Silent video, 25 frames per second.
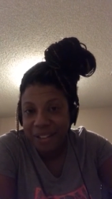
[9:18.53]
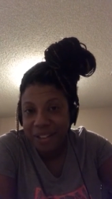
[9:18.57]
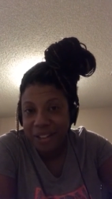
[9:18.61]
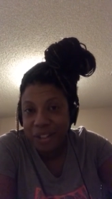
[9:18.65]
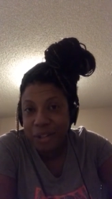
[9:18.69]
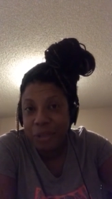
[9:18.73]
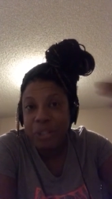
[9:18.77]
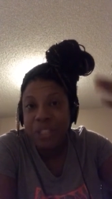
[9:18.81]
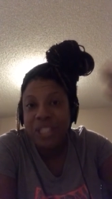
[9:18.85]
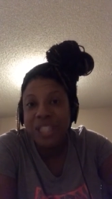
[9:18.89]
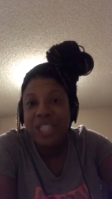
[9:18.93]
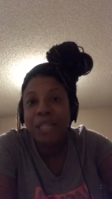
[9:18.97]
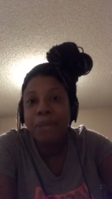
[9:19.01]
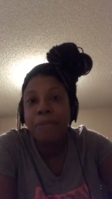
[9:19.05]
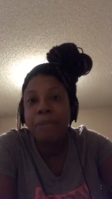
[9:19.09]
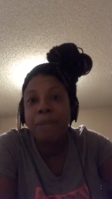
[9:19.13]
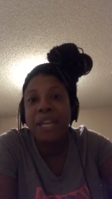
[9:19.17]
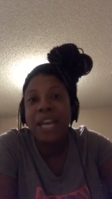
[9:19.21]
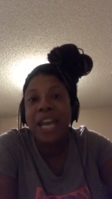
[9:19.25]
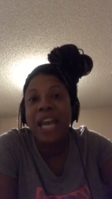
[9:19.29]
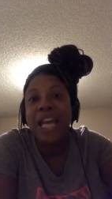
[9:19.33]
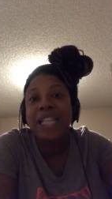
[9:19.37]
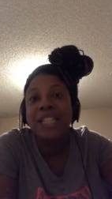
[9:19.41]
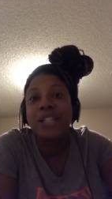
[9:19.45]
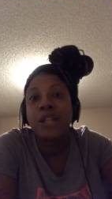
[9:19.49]
You see
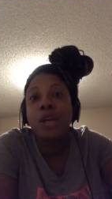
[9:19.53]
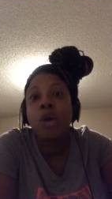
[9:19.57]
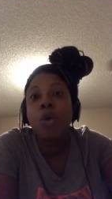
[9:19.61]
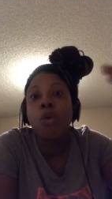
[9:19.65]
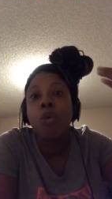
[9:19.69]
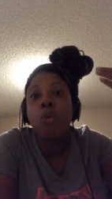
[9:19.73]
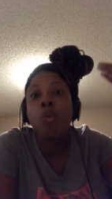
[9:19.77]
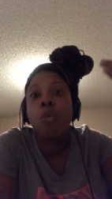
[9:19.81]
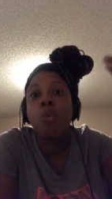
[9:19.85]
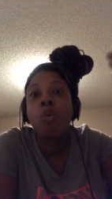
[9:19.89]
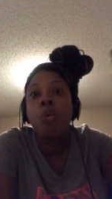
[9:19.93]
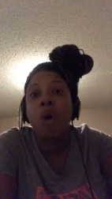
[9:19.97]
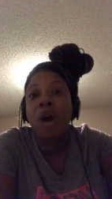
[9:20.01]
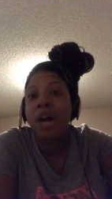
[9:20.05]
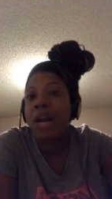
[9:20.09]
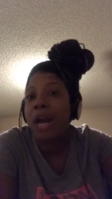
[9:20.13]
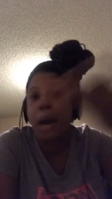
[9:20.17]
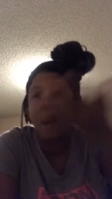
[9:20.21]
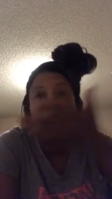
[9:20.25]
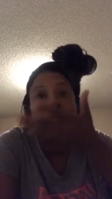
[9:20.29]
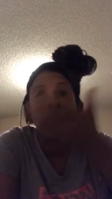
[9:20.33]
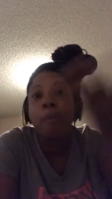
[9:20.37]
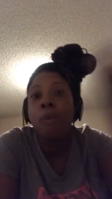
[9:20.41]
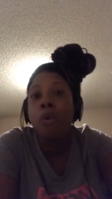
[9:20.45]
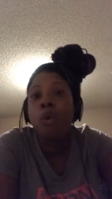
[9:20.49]
me as one.
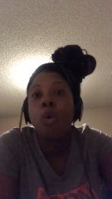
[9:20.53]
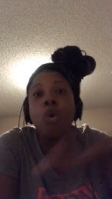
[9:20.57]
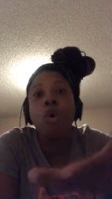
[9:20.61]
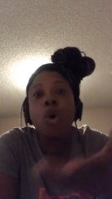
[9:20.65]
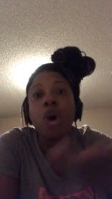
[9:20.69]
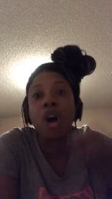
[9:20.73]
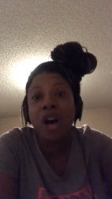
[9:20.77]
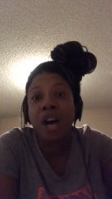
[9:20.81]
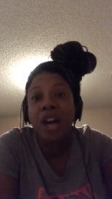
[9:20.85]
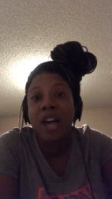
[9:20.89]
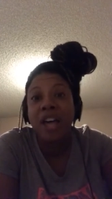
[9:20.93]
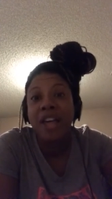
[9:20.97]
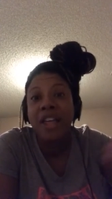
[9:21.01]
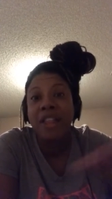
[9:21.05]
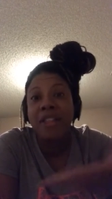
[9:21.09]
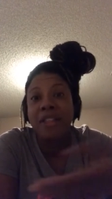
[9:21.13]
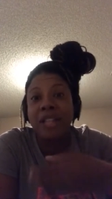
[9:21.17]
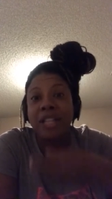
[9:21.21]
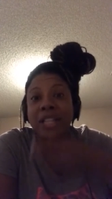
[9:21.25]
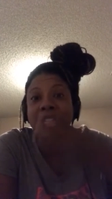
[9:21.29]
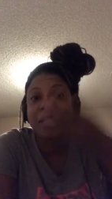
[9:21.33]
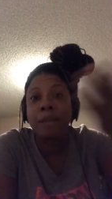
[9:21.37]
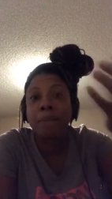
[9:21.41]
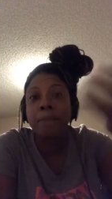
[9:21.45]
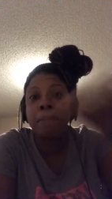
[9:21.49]
I'm more
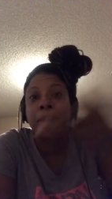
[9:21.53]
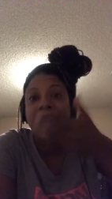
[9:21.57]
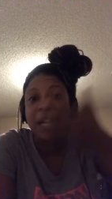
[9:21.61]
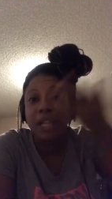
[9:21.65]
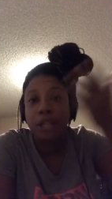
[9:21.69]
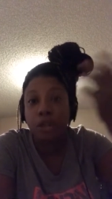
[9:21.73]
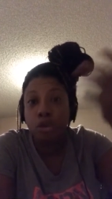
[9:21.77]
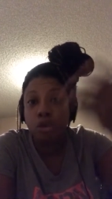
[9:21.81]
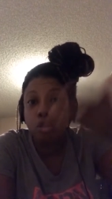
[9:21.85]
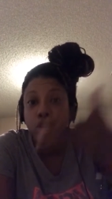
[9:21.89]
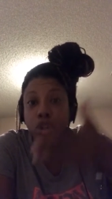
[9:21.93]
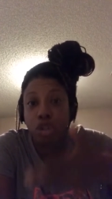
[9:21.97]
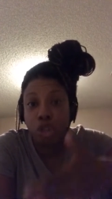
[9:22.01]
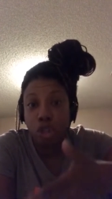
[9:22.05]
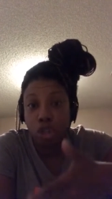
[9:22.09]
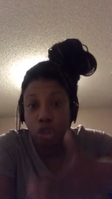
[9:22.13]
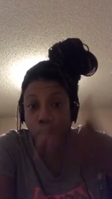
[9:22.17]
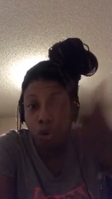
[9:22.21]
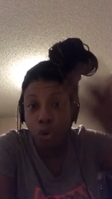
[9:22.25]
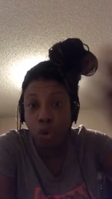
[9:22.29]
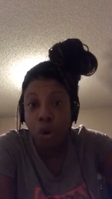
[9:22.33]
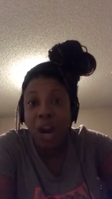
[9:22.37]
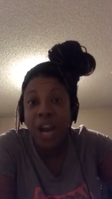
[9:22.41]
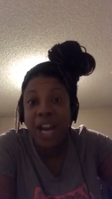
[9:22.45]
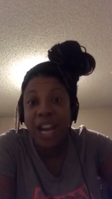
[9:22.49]
than somebody you could just
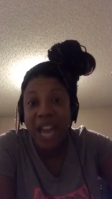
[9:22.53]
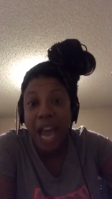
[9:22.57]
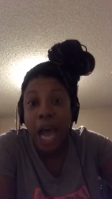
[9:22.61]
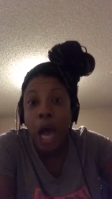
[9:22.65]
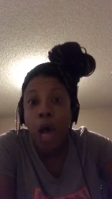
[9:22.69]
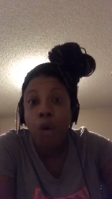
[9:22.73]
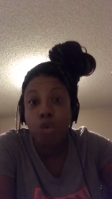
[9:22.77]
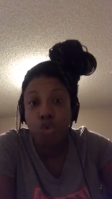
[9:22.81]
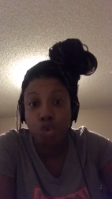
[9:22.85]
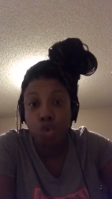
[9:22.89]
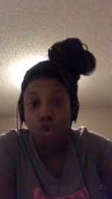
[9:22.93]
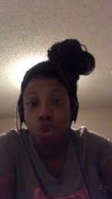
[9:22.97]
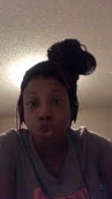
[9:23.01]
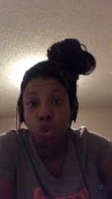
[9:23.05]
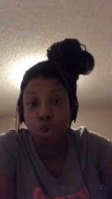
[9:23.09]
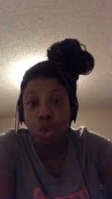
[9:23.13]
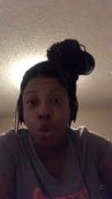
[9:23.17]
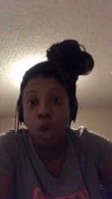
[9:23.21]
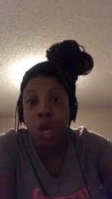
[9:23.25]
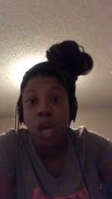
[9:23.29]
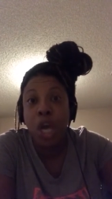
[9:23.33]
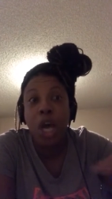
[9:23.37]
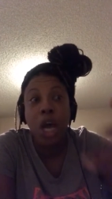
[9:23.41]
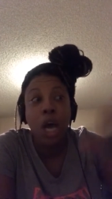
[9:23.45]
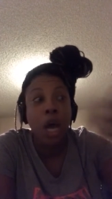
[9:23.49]
cry out to.
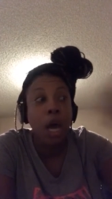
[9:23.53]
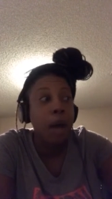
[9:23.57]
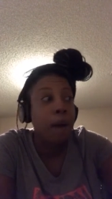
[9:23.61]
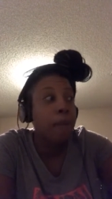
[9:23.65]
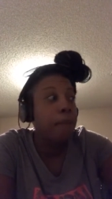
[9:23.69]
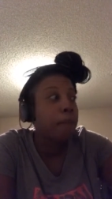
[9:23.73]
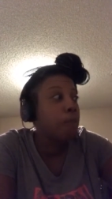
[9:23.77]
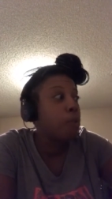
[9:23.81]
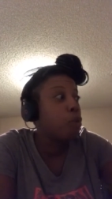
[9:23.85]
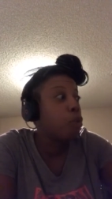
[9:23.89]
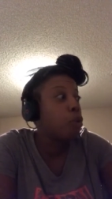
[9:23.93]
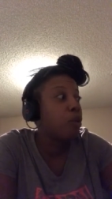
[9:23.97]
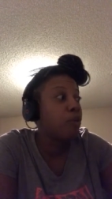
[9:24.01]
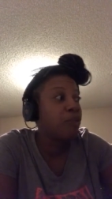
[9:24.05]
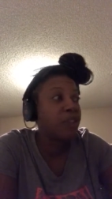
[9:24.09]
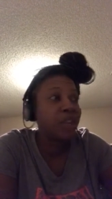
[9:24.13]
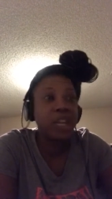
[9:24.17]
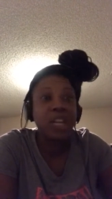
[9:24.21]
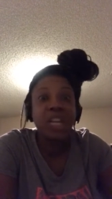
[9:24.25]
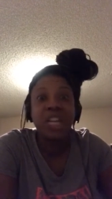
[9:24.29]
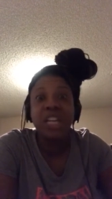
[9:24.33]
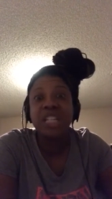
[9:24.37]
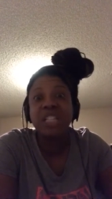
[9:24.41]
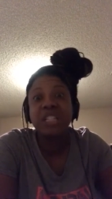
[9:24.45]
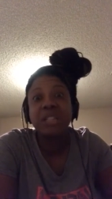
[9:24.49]
I'm more than
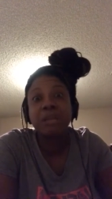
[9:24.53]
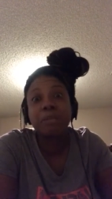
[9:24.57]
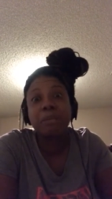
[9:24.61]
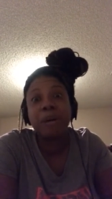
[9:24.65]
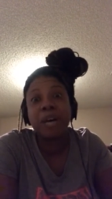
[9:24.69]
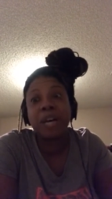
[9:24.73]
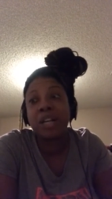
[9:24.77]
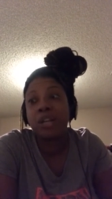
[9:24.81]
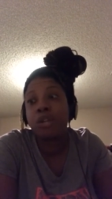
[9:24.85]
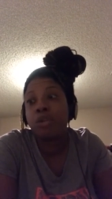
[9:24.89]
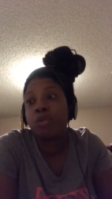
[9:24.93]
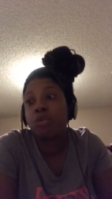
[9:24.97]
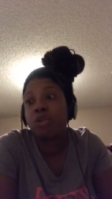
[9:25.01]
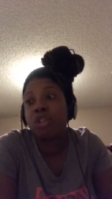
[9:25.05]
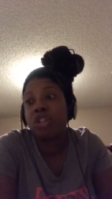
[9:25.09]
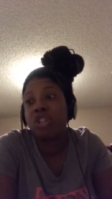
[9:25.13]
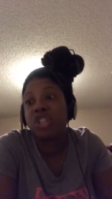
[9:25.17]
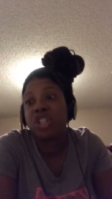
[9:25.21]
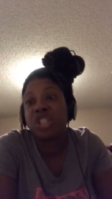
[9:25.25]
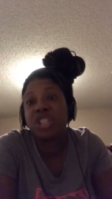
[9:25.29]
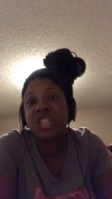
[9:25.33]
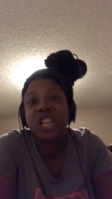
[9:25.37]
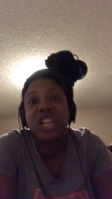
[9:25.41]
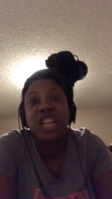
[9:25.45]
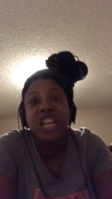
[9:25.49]
somebody you could
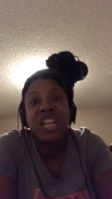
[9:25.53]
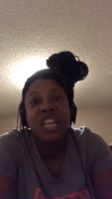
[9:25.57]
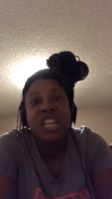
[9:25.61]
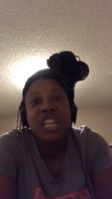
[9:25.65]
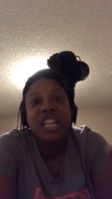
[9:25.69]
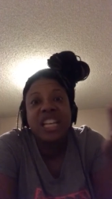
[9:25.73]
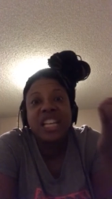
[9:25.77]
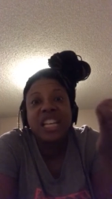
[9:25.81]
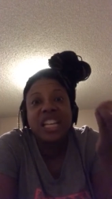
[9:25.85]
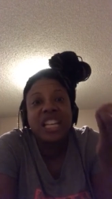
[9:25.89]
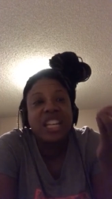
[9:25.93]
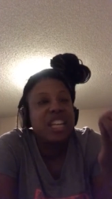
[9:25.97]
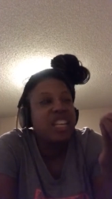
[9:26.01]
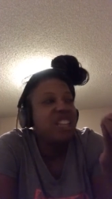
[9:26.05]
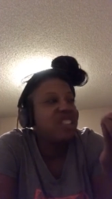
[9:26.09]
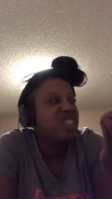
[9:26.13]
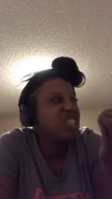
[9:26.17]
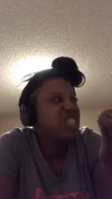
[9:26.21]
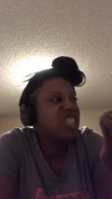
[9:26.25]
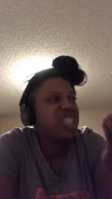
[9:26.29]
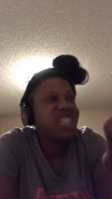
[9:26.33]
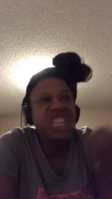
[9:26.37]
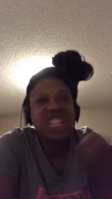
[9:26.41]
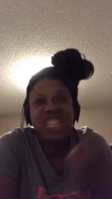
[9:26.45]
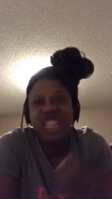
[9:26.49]
just
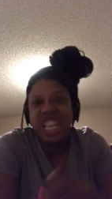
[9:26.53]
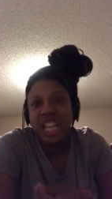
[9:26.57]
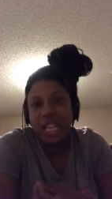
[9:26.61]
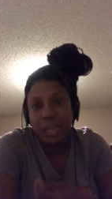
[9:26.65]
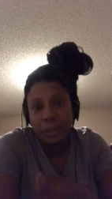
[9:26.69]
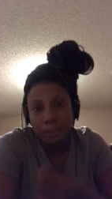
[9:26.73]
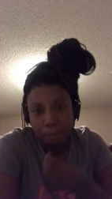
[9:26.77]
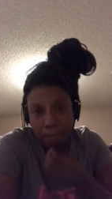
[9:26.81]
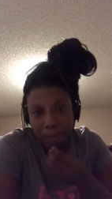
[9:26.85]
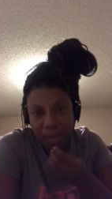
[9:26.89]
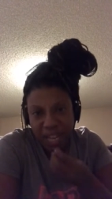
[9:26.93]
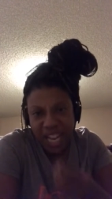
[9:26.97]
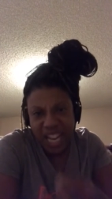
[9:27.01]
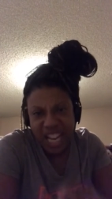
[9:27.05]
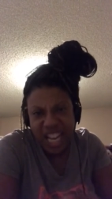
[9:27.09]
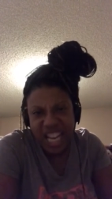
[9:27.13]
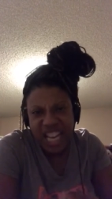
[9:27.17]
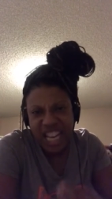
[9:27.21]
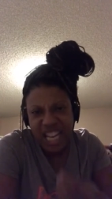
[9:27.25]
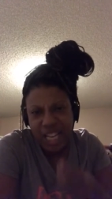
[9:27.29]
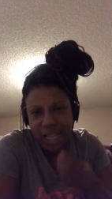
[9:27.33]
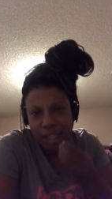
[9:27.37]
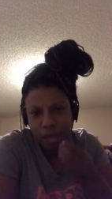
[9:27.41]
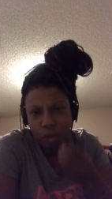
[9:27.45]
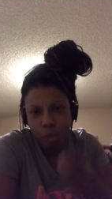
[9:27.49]
get that
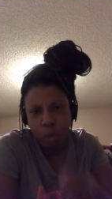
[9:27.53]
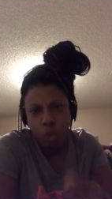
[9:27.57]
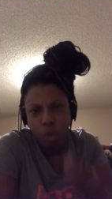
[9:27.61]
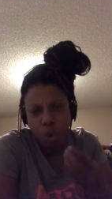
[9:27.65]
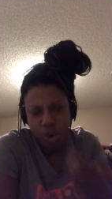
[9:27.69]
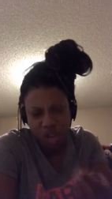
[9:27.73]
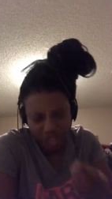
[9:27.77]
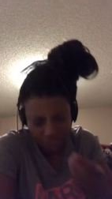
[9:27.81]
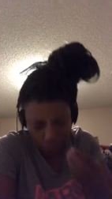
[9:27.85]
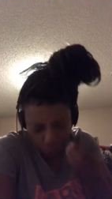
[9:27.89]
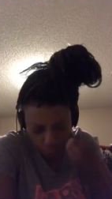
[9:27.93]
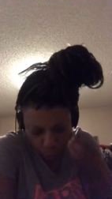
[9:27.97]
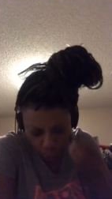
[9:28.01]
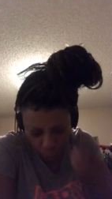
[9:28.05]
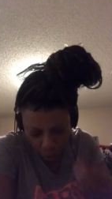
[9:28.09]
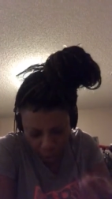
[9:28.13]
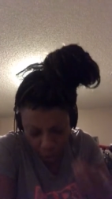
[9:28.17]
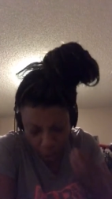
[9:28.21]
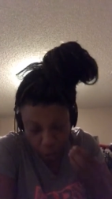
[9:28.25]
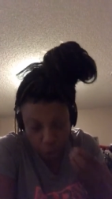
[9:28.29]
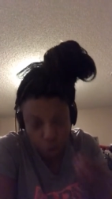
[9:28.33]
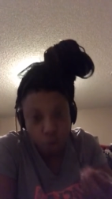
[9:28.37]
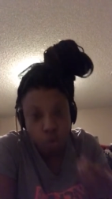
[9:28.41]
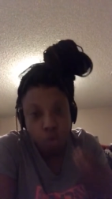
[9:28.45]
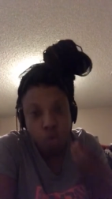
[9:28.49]
immediate. What
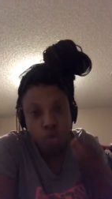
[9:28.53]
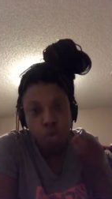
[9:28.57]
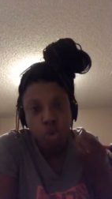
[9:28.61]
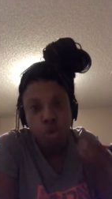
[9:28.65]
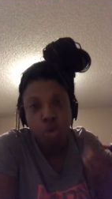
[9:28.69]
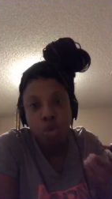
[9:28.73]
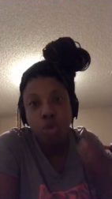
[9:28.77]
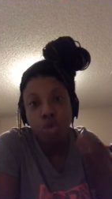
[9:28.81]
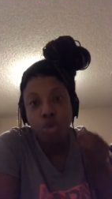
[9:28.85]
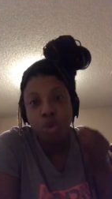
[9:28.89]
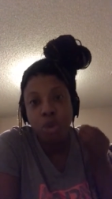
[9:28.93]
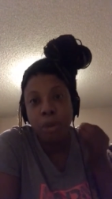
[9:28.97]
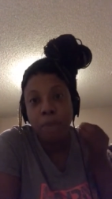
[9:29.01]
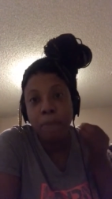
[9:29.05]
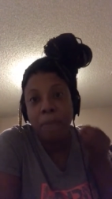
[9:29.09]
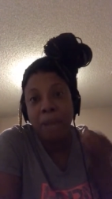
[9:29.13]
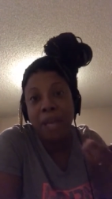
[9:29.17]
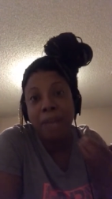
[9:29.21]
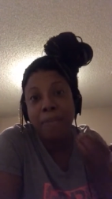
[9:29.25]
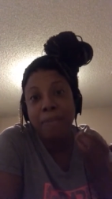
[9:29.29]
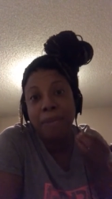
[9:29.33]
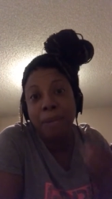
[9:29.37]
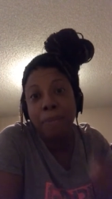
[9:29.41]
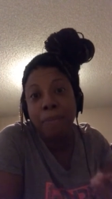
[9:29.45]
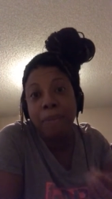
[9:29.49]
can you do to
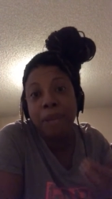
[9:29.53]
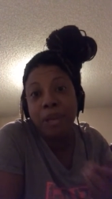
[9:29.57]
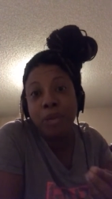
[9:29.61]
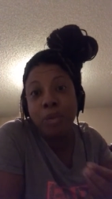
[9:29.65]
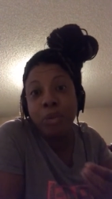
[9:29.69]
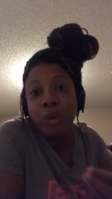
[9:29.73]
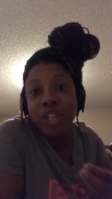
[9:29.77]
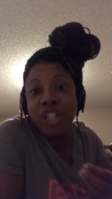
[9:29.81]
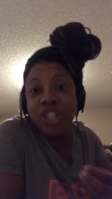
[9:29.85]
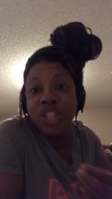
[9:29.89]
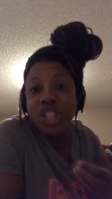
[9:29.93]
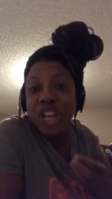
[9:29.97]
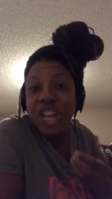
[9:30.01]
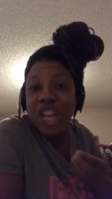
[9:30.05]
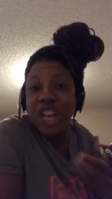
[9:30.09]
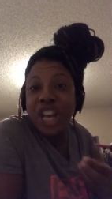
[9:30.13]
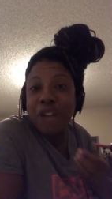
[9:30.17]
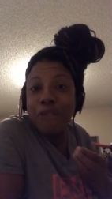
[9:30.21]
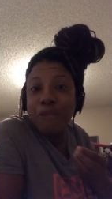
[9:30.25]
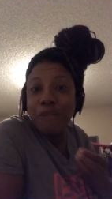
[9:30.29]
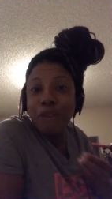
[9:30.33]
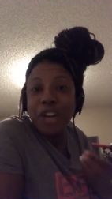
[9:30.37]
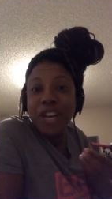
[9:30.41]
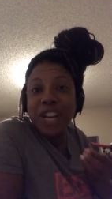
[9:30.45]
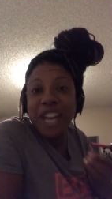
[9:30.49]
make me be with you
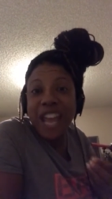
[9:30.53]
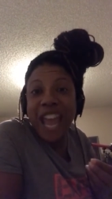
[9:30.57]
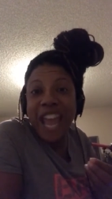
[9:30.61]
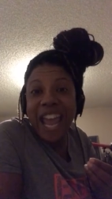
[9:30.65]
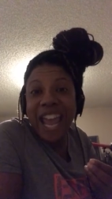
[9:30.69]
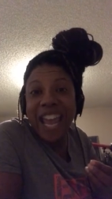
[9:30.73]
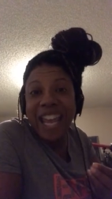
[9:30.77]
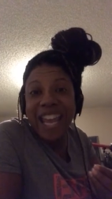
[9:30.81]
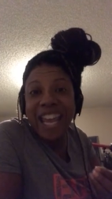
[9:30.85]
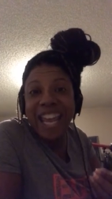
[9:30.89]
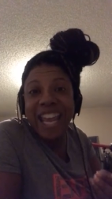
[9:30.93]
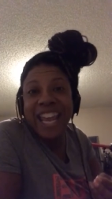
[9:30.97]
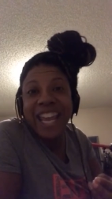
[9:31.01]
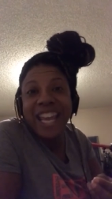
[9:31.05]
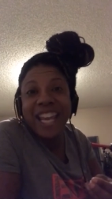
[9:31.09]
every day